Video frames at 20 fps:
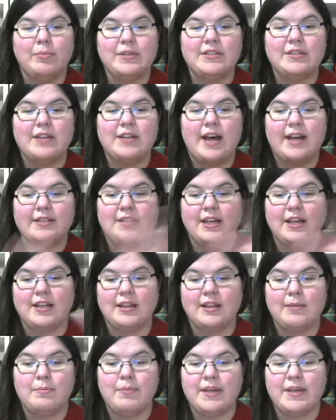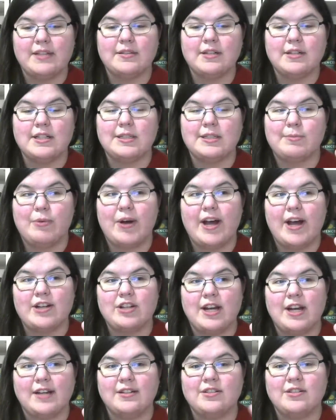besides like the business
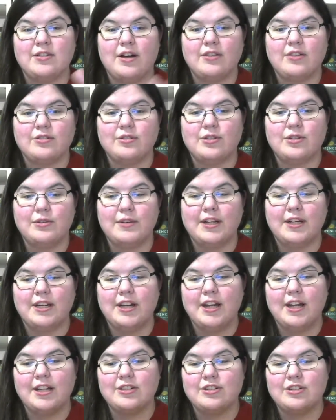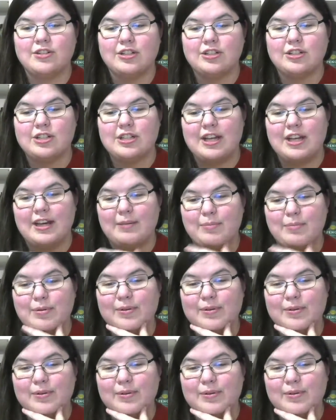project, is also doing an internship.